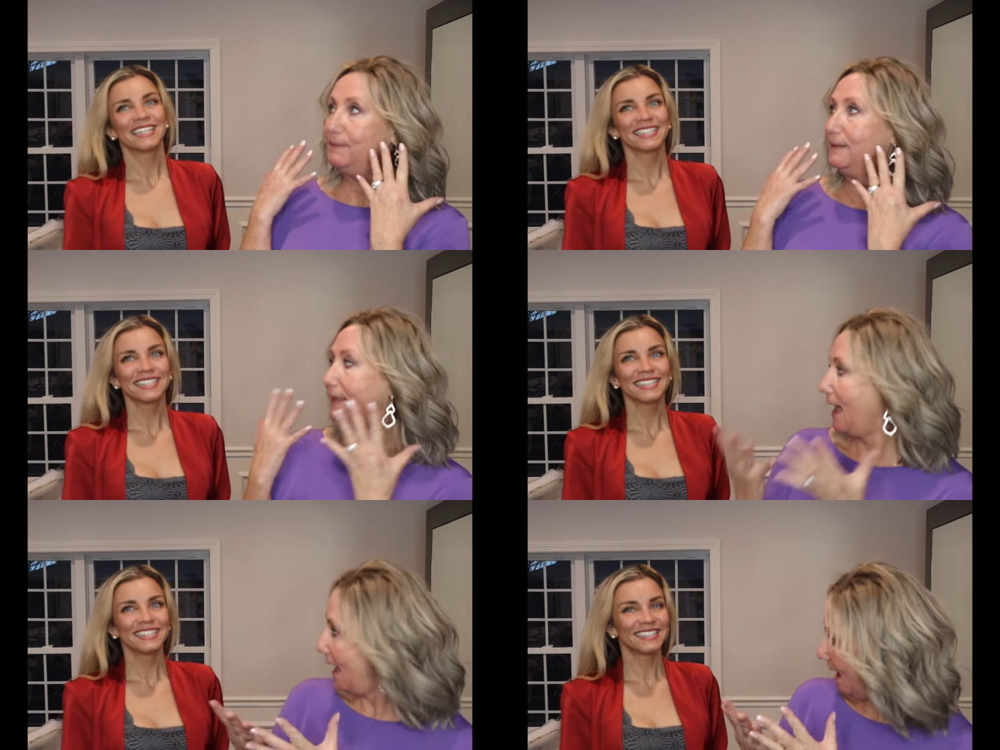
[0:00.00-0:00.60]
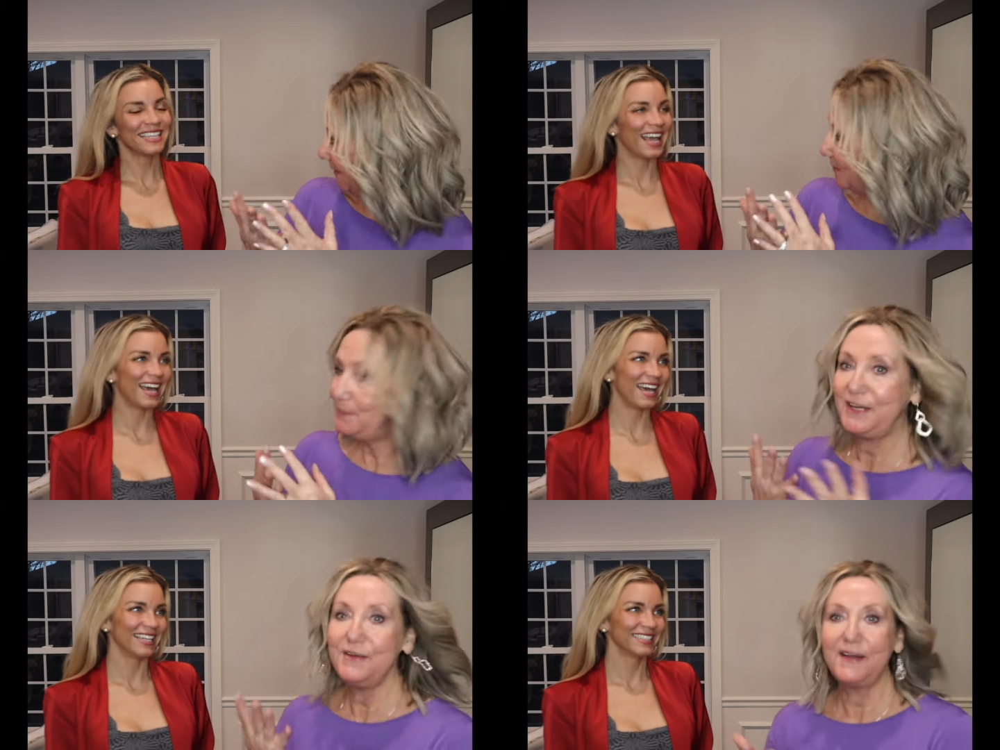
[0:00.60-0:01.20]
Speaker 1: blast.
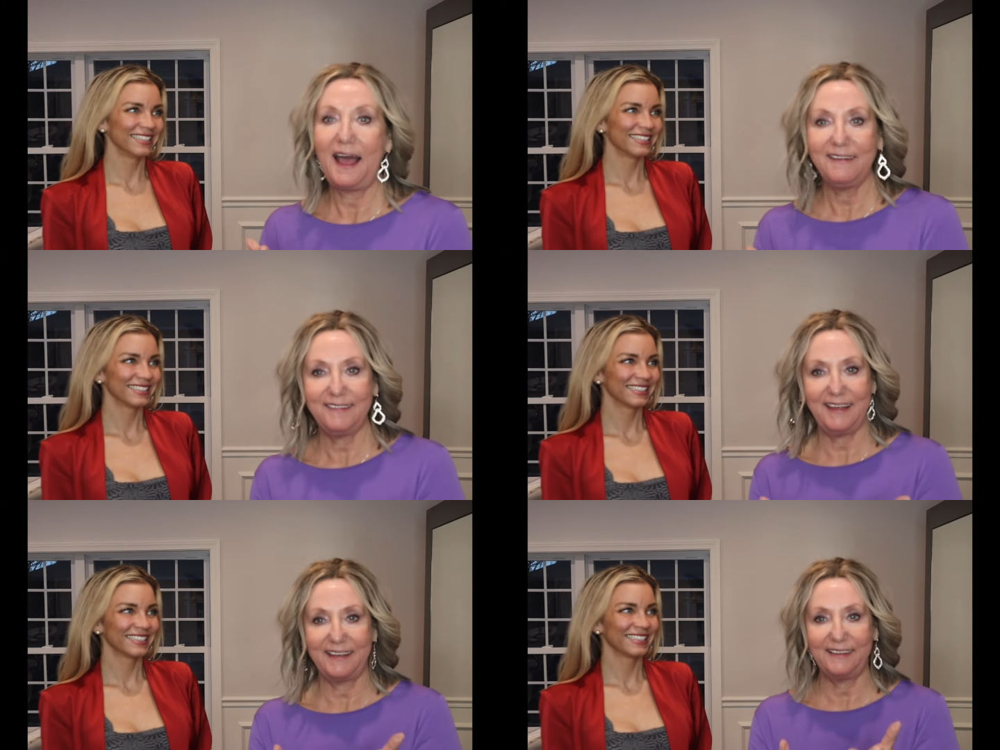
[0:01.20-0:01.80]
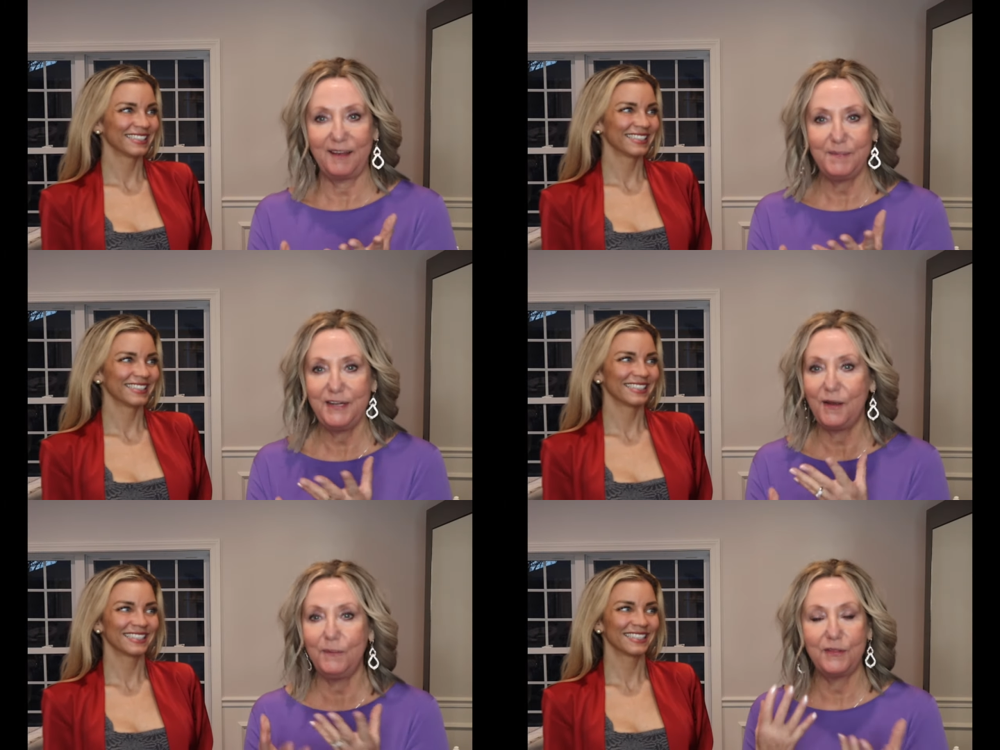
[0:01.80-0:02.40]
Yeah. What do you guys think? Let
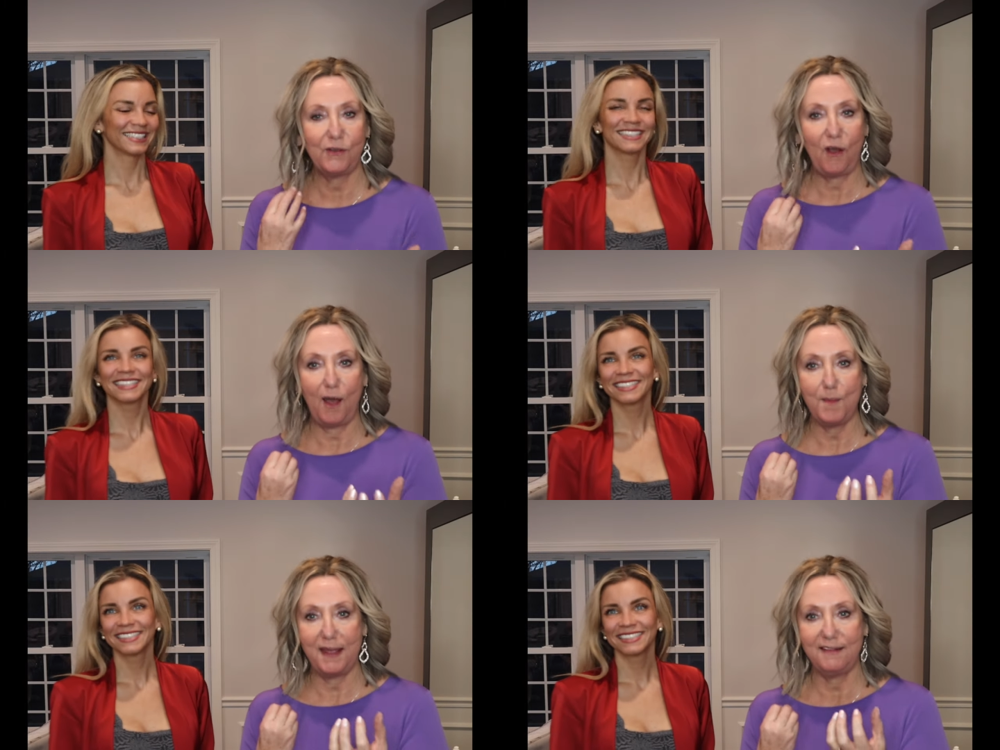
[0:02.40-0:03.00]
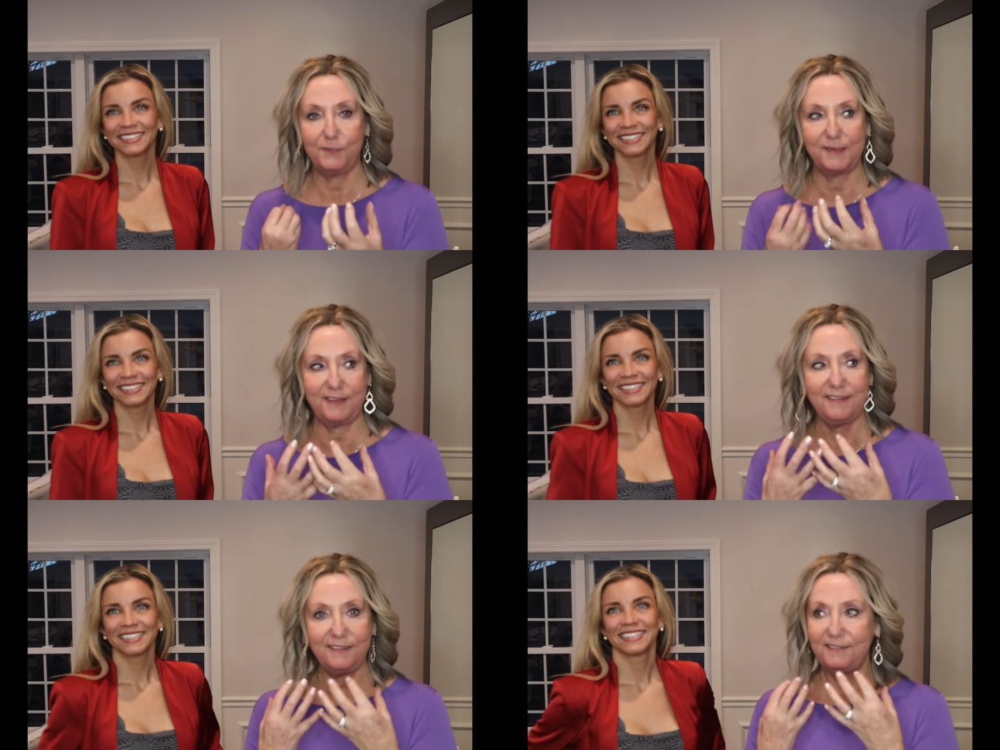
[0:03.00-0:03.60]
me know in the comments.
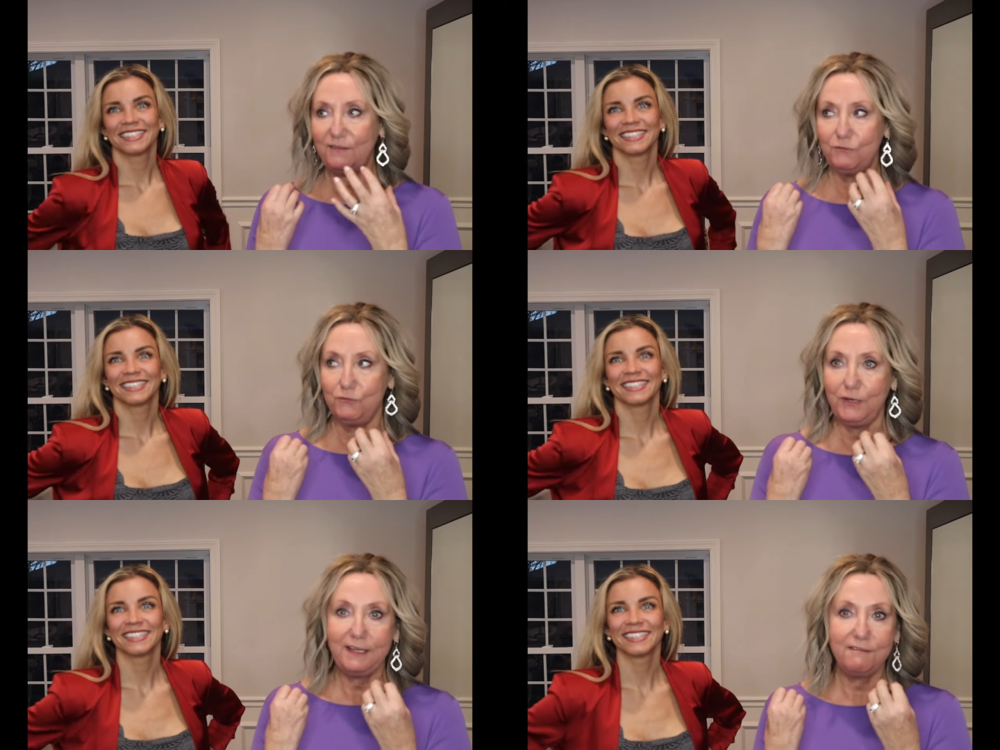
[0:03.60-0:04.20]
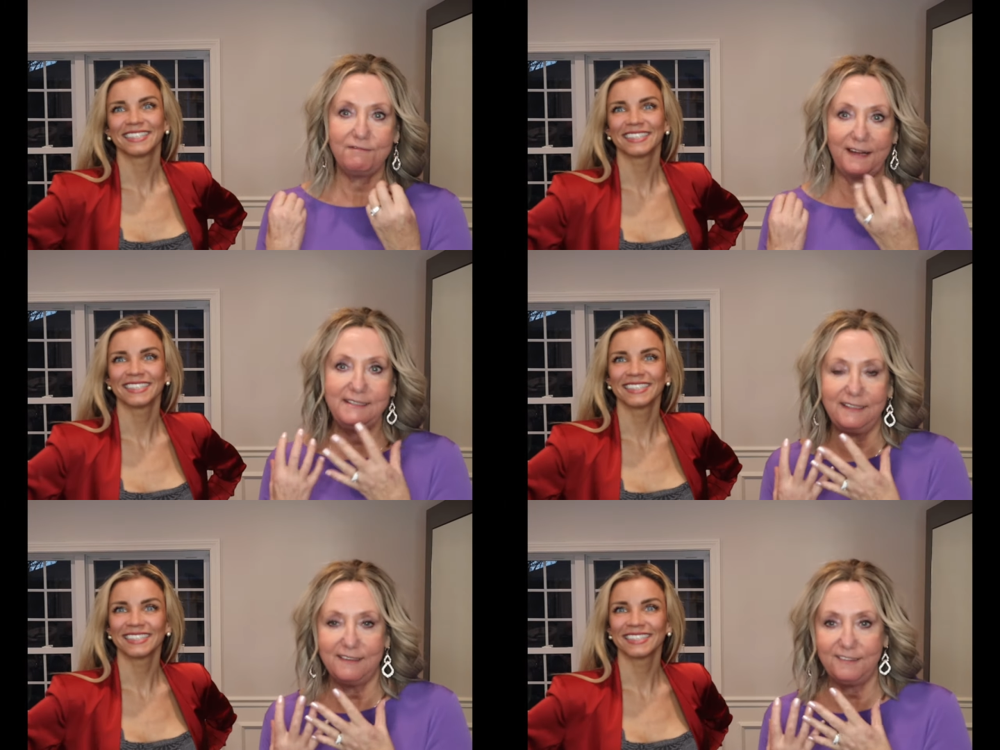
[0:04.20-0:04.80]
Was this really
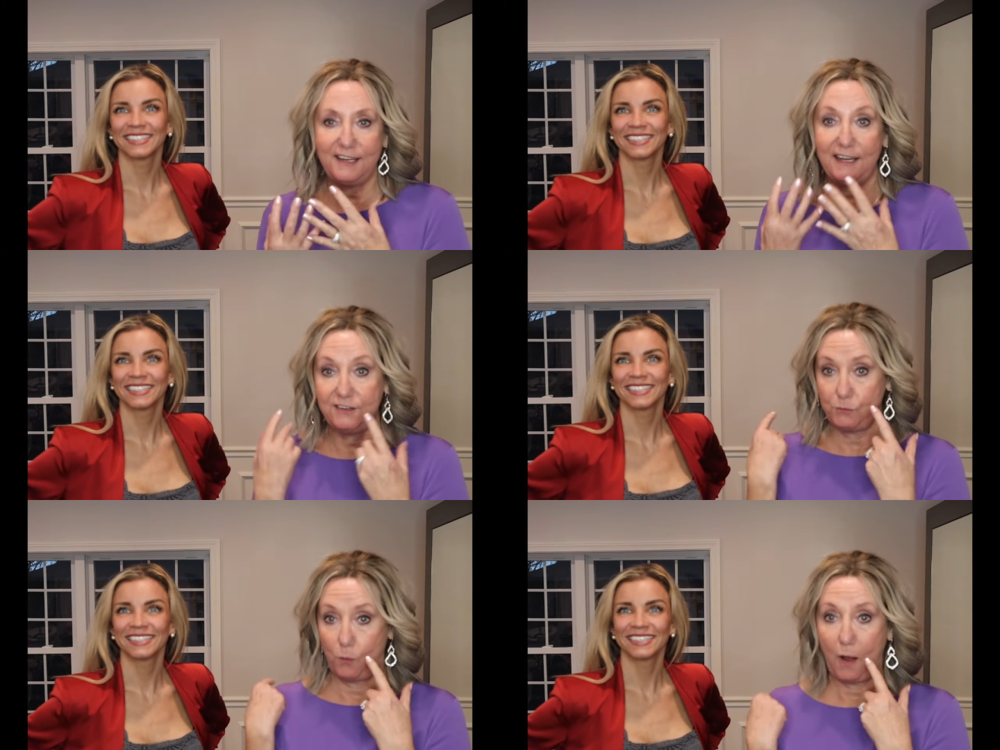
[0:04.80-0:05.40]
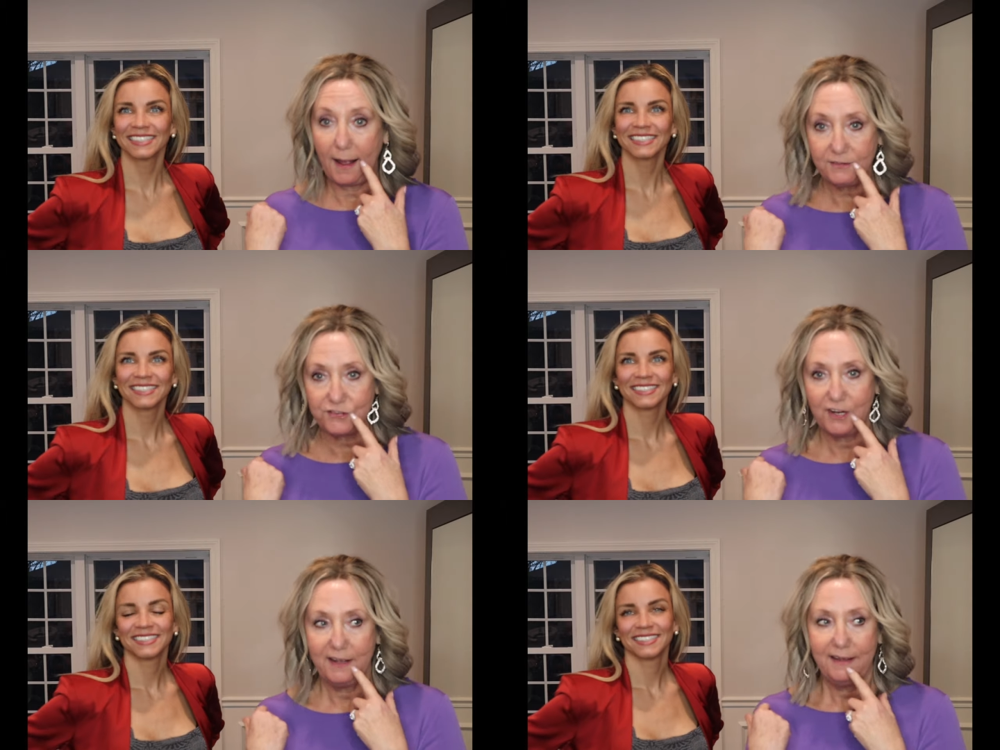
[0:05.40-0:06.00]
fun to listen and to
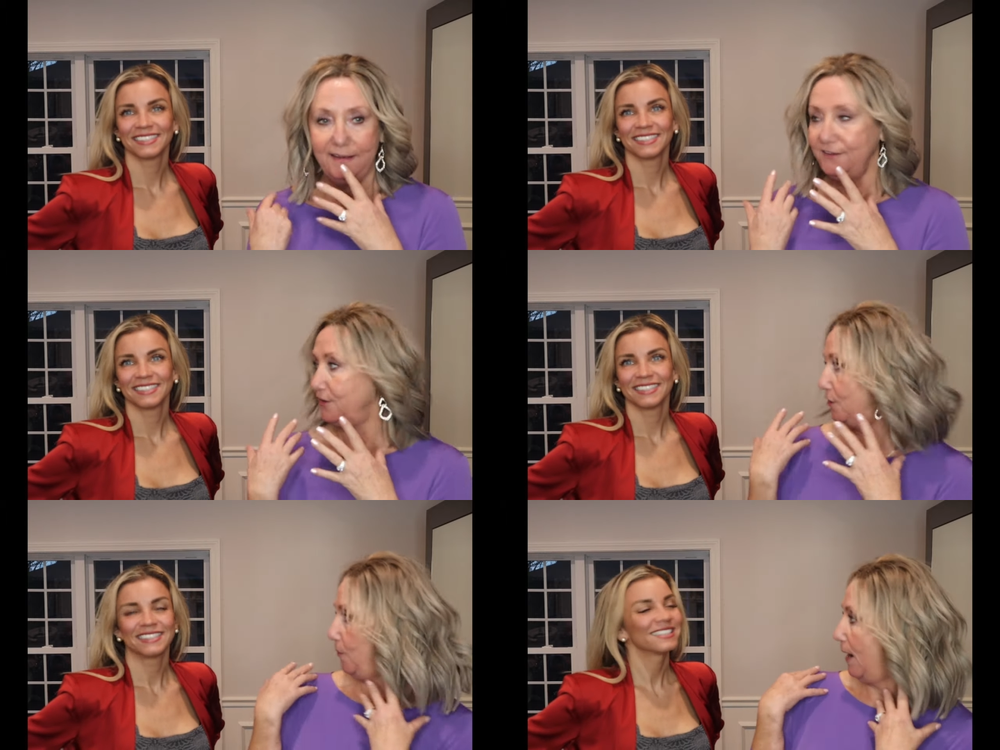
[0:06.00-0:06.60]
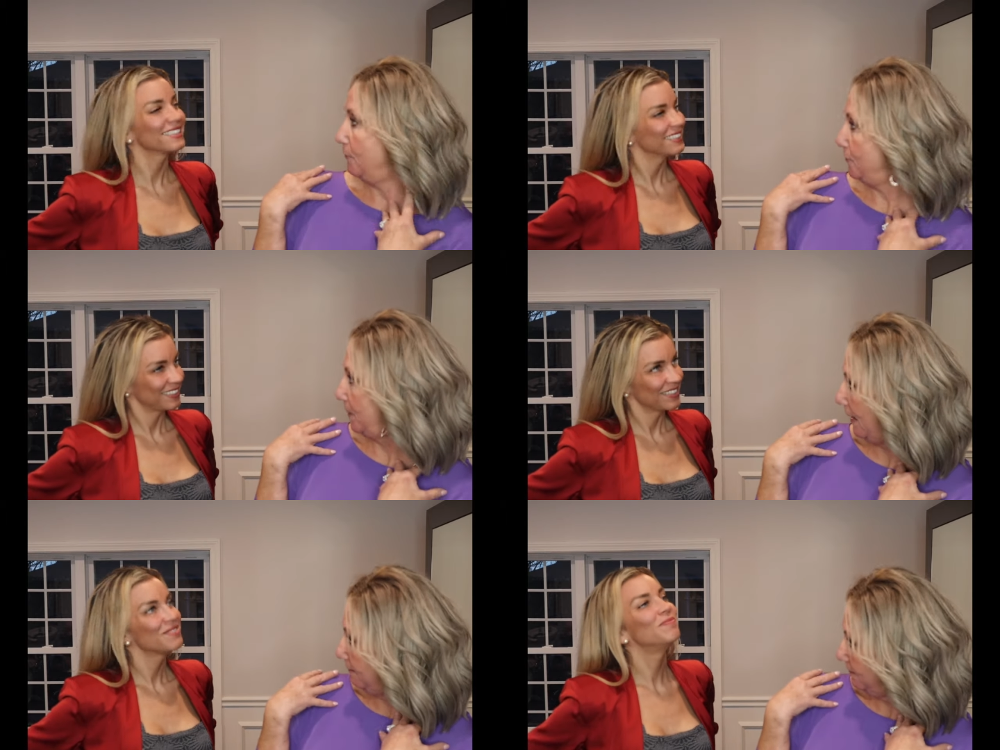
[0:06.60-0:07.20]
watch? you know, how you
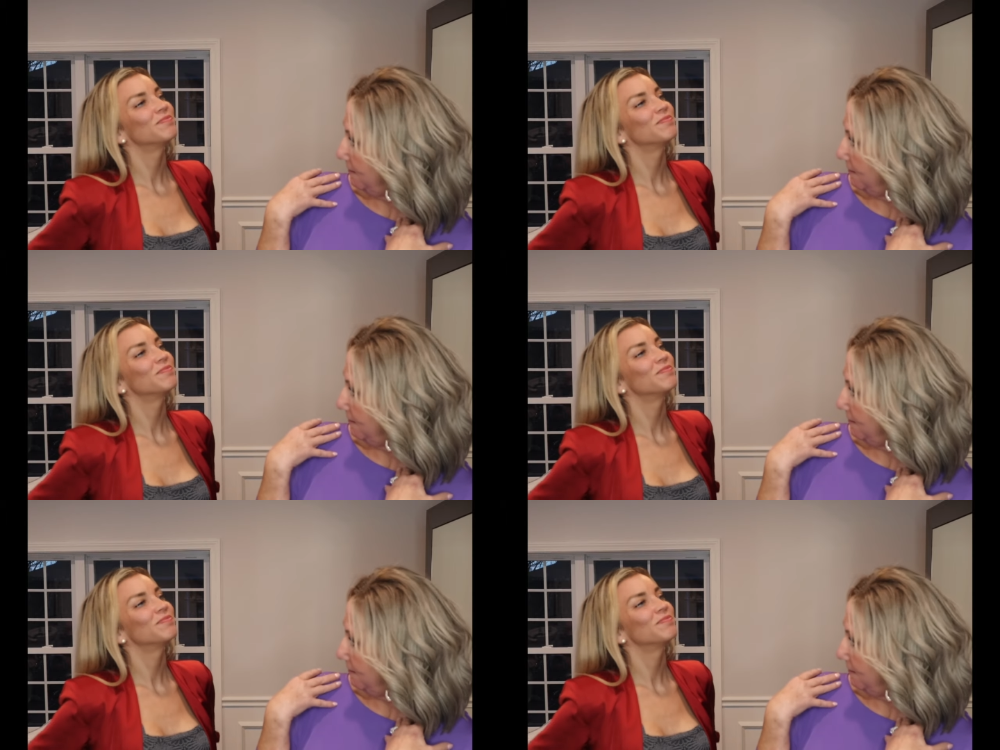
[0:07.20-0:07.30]
cut